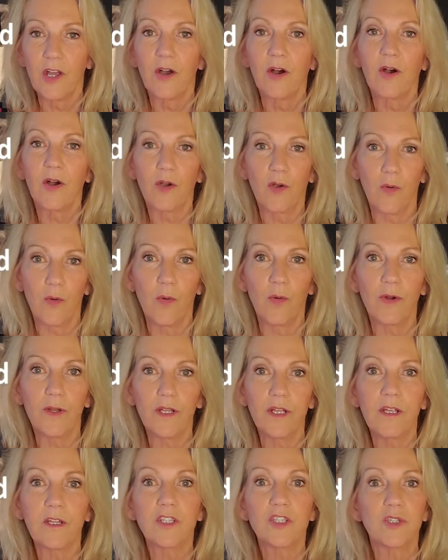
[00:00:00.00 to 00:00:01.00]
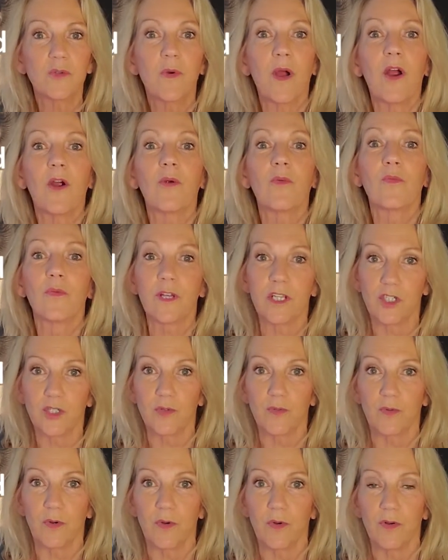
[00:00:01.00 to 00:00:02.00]
according to our
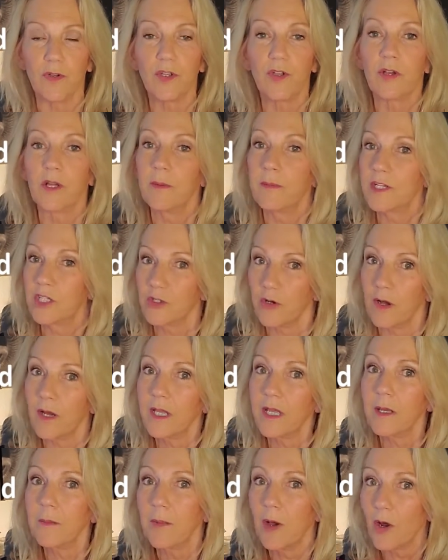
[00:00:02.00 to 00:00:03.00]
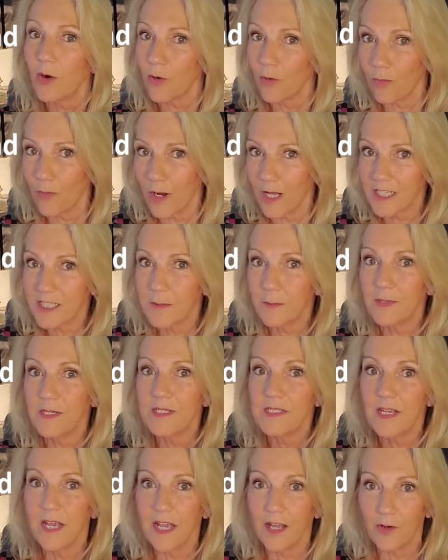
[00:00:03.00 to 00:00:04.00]
ritual. You're going to be talking about our recipes
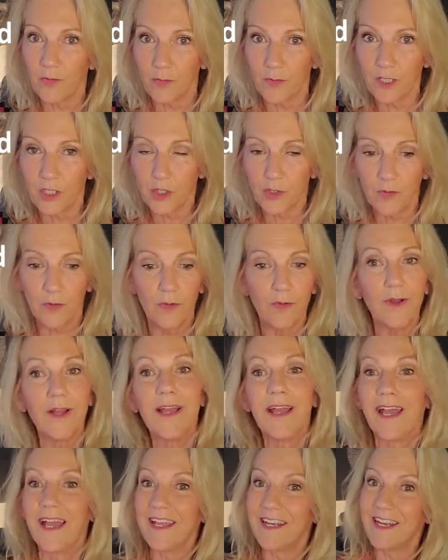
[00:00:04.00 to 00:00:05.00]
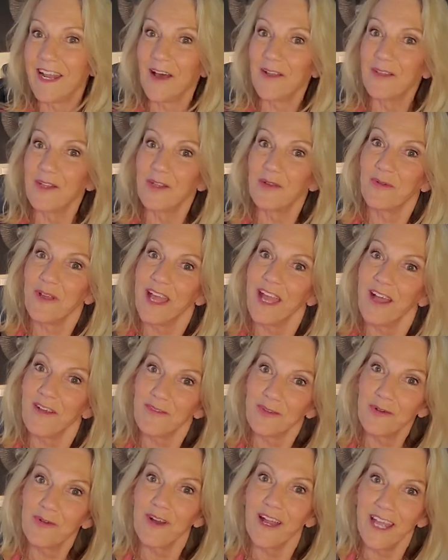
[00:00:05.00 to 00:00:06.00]
and ritual, and now that you have
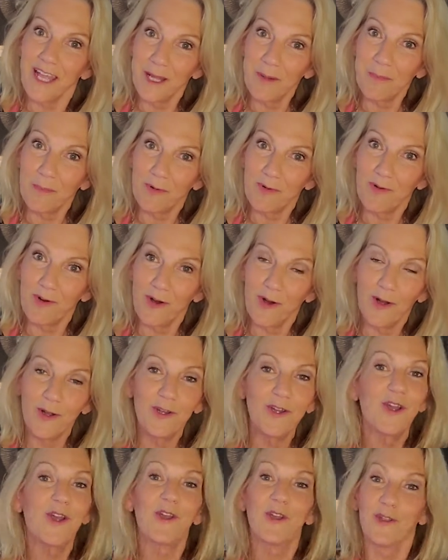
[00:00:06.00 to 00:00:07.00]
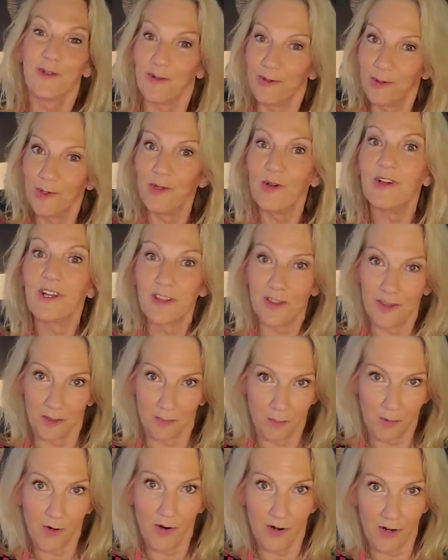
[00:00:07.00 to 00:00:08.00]
your apron on, you look the
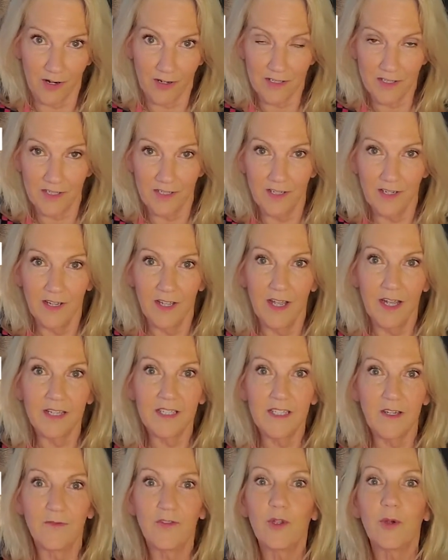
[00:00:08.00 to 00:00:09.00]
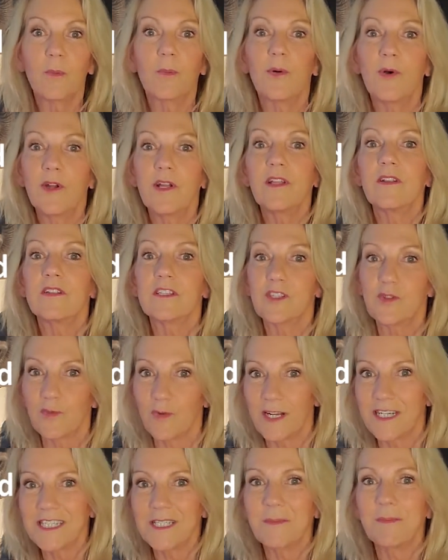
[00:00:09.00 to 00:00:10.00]
part as if you're putting this
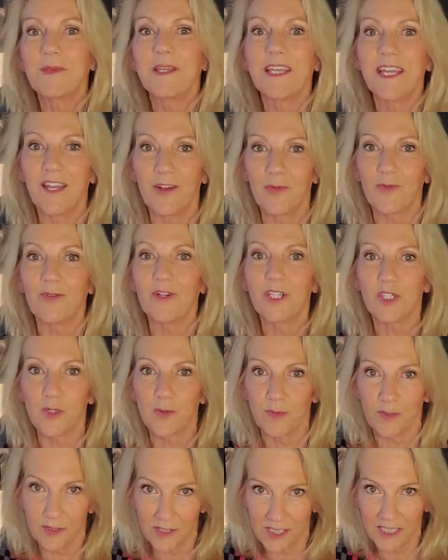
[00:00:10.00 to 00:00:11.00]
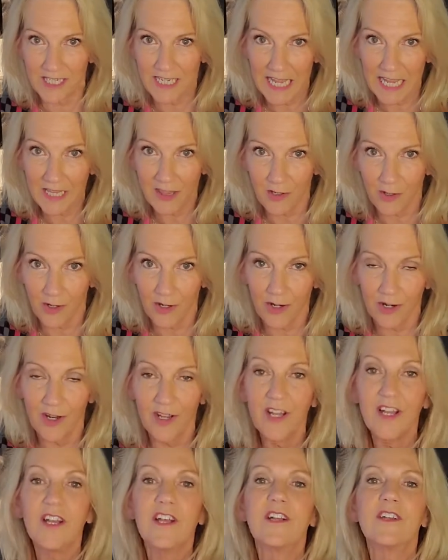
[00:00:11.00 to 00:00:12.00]
recipe and ritual together.
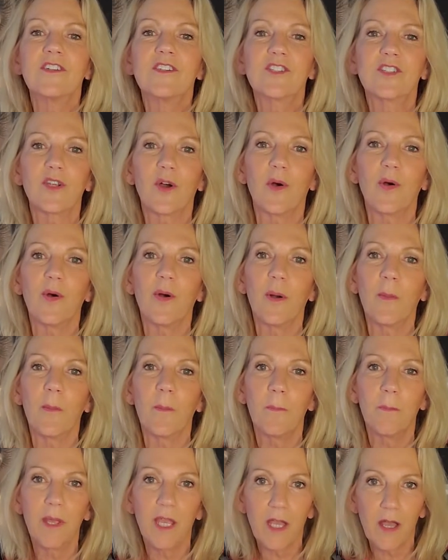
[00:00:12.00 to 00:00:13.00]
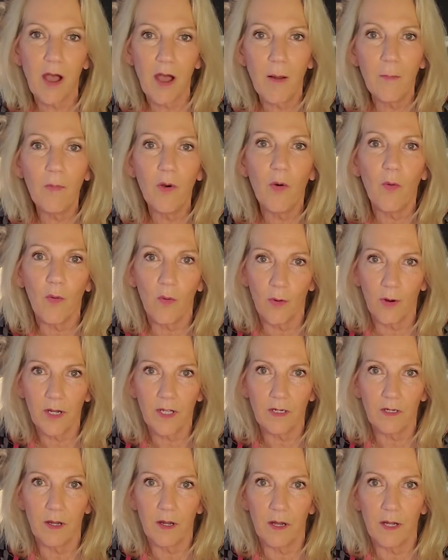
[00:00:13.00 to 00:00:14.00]
So become
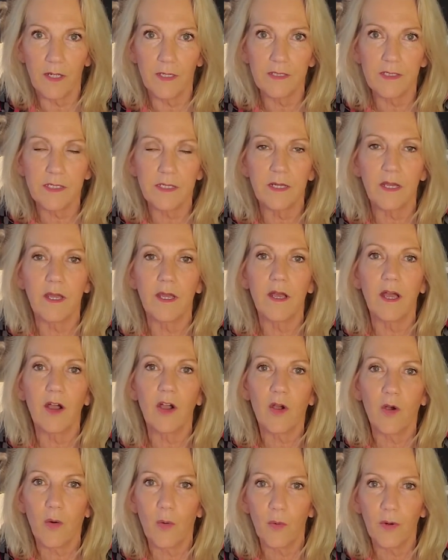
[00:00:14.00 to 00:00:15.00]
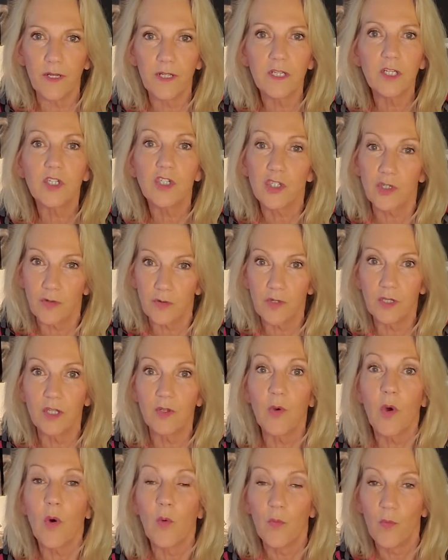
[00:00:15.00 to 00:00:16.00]
organized according to the
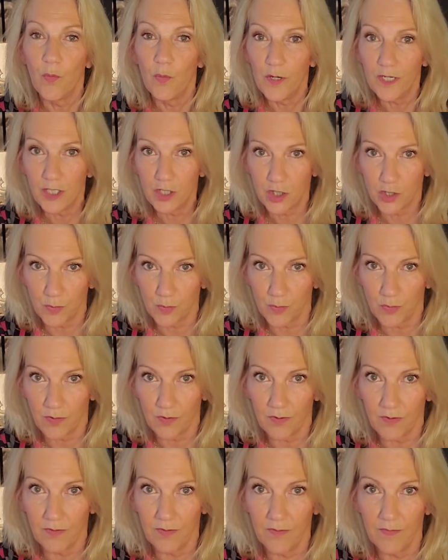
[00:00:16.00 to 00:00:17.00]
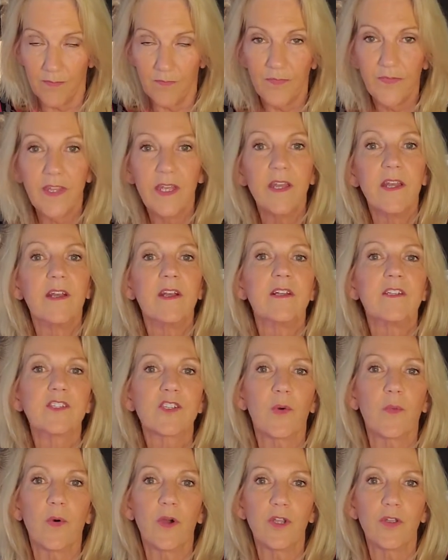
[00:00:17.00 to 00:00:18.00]
ritual. So
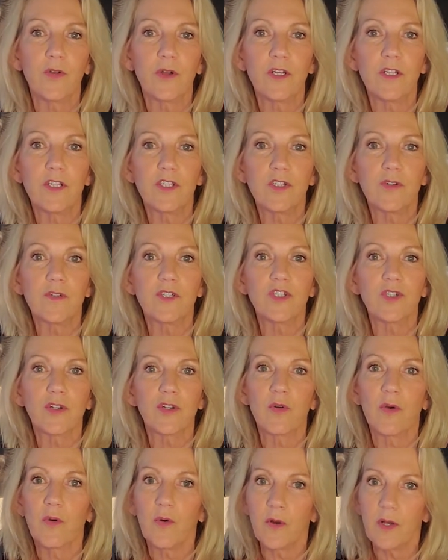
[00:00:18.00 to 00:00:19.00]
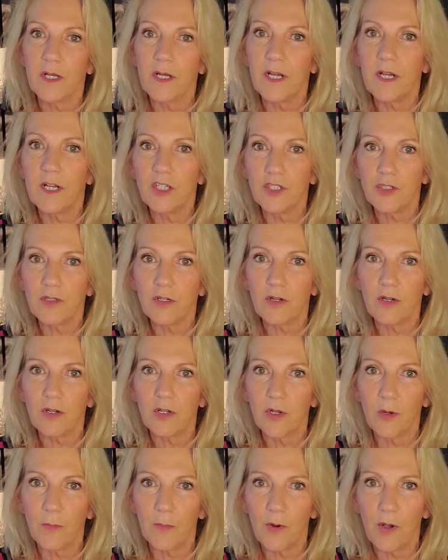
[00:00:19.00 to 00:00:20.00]
what you're going to do is you're going to organize
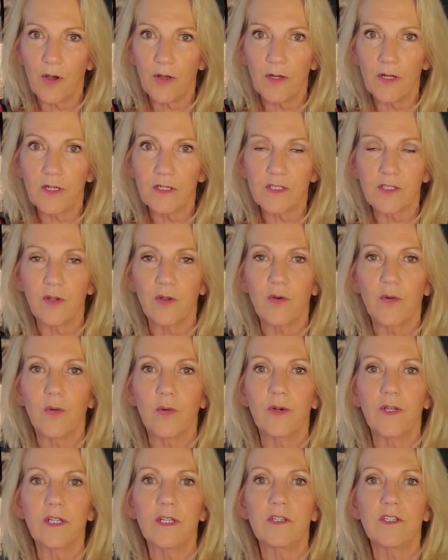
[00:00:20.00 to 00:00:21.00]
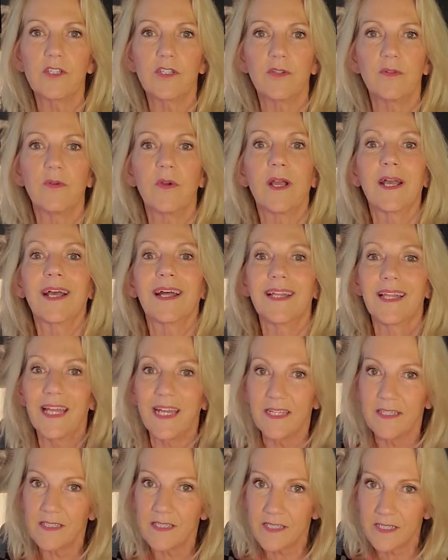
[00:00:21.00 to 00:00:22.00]
your products according to
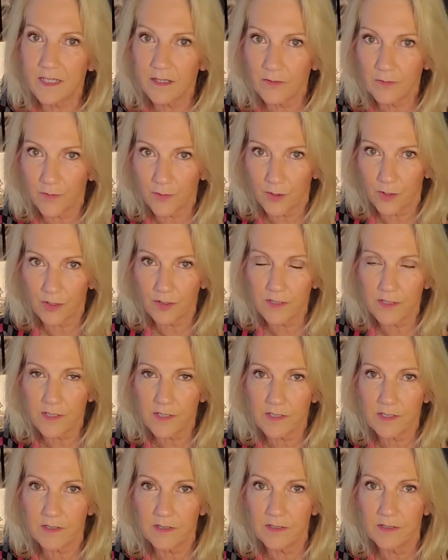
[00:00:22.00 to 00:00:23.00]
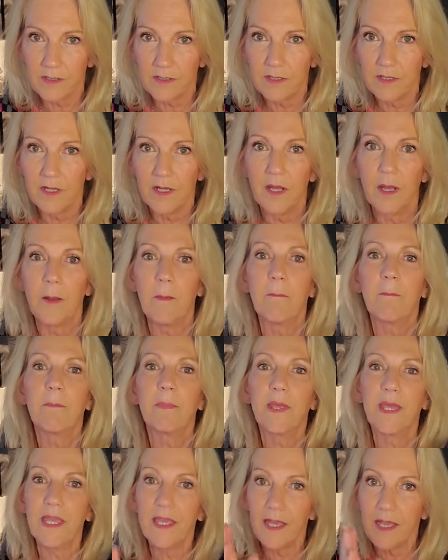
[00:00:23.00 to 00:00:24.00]
cleansing first,
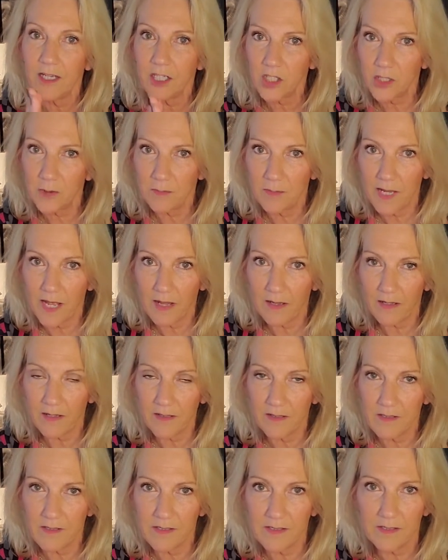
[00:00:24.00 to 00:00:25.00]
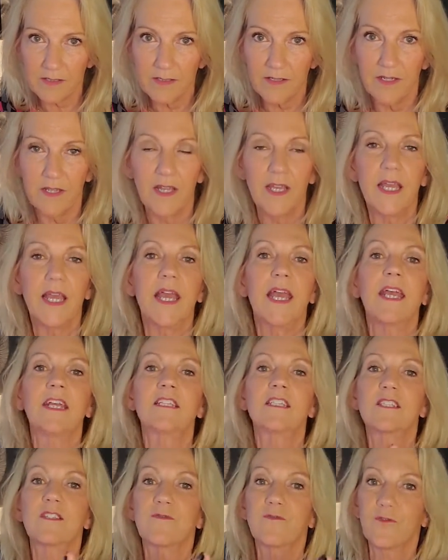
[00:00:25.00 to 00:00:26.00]
pH balance,
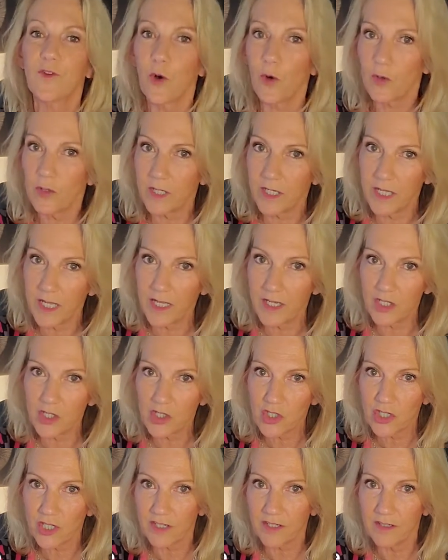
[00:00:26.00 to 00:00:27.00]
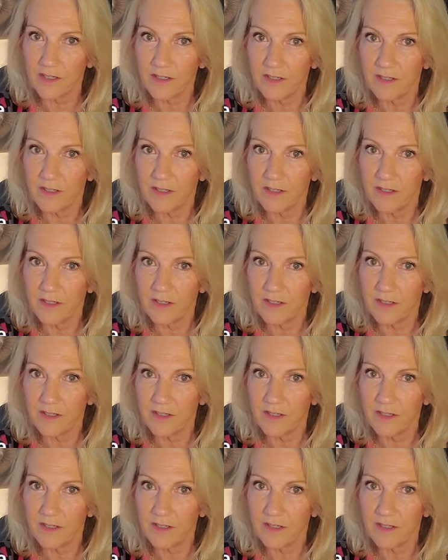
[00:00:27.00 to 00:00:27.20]
exfoliation,